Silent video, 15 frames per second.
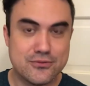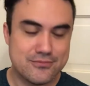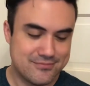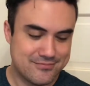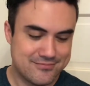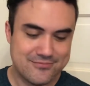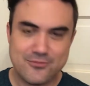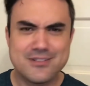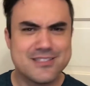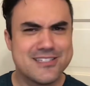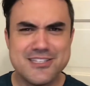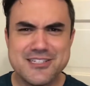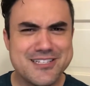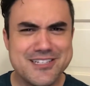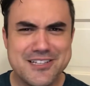We're
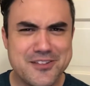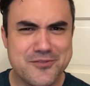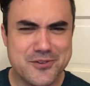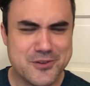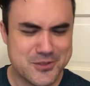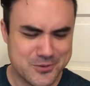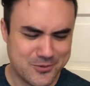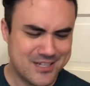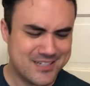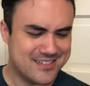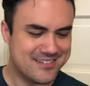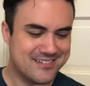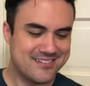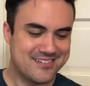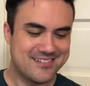just still in verse 1.